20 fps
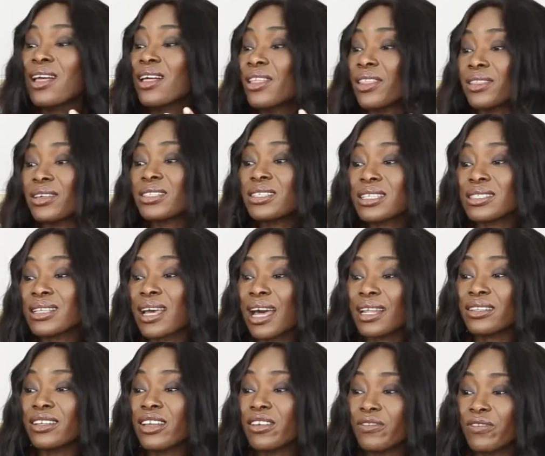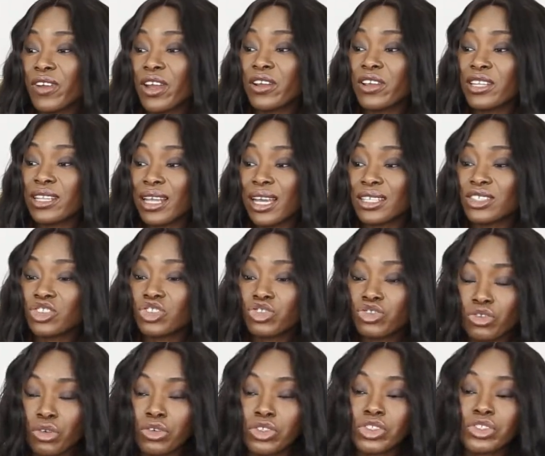This is a very nice
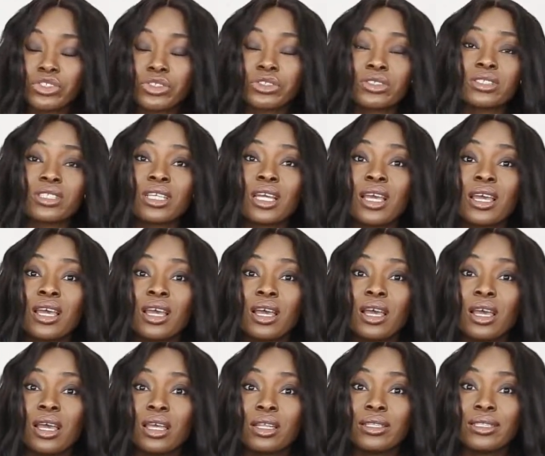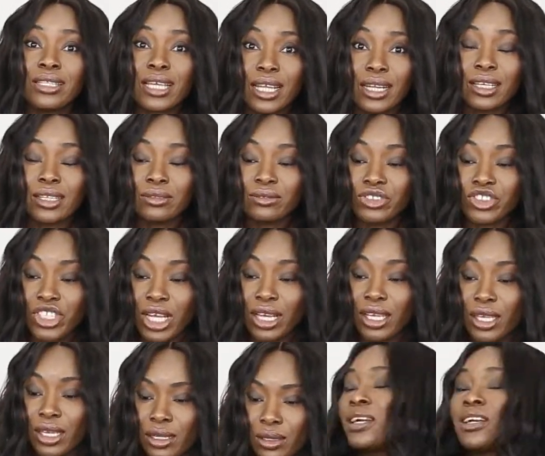structured denim
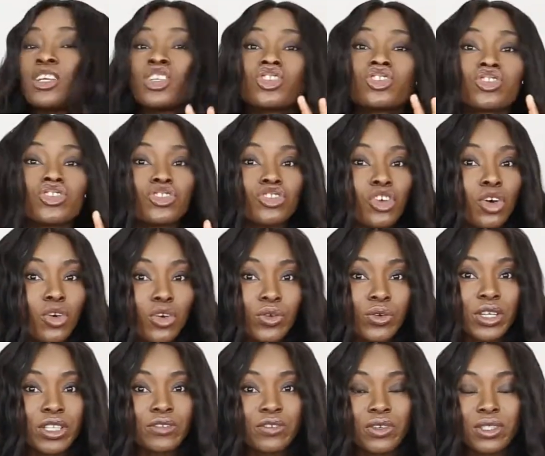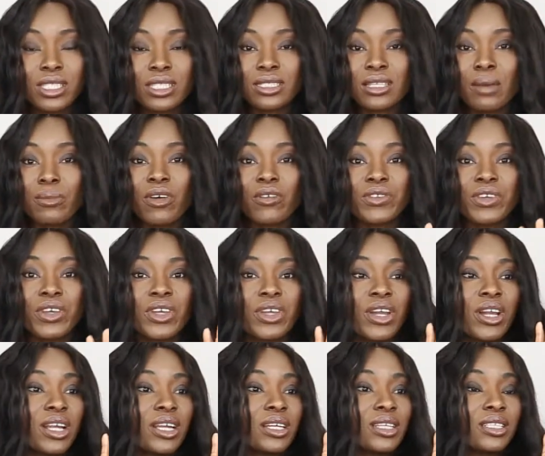jacket. So great for this time of the
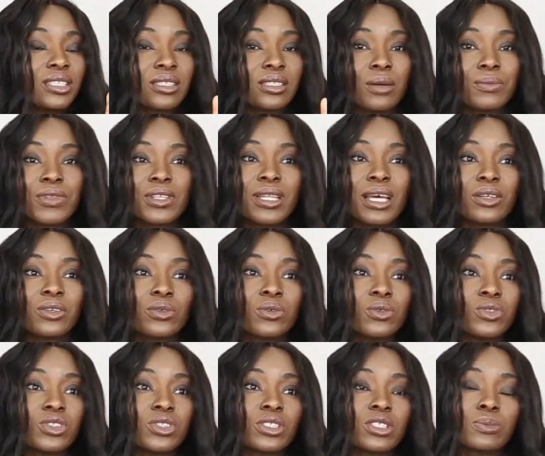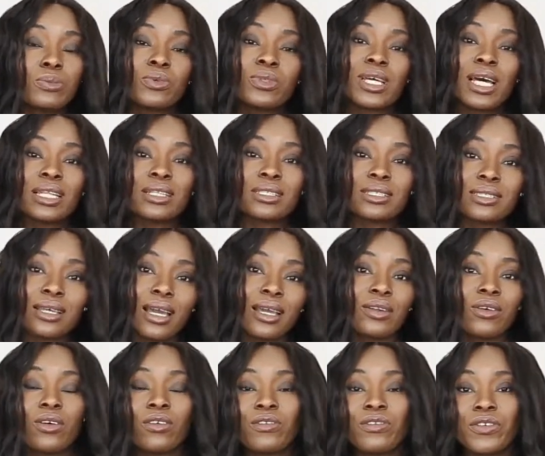year. It's something that you could just put at the
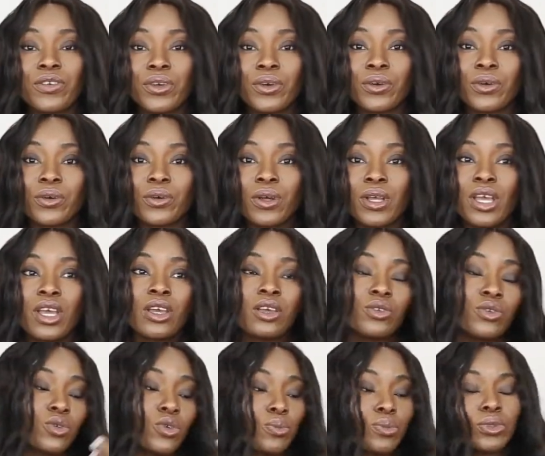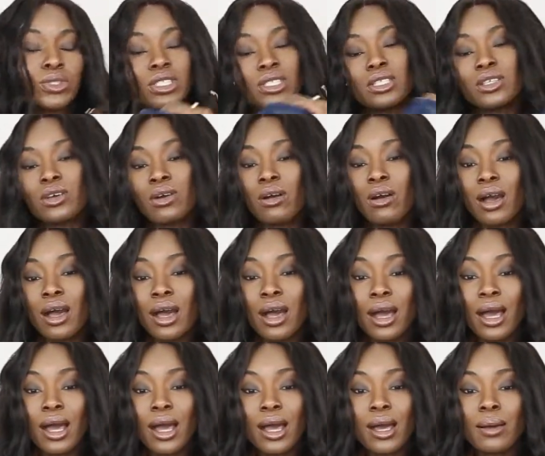side of you could put it in your
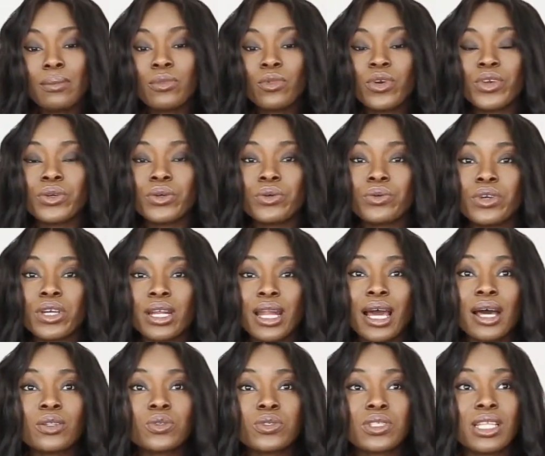arm when you're going out with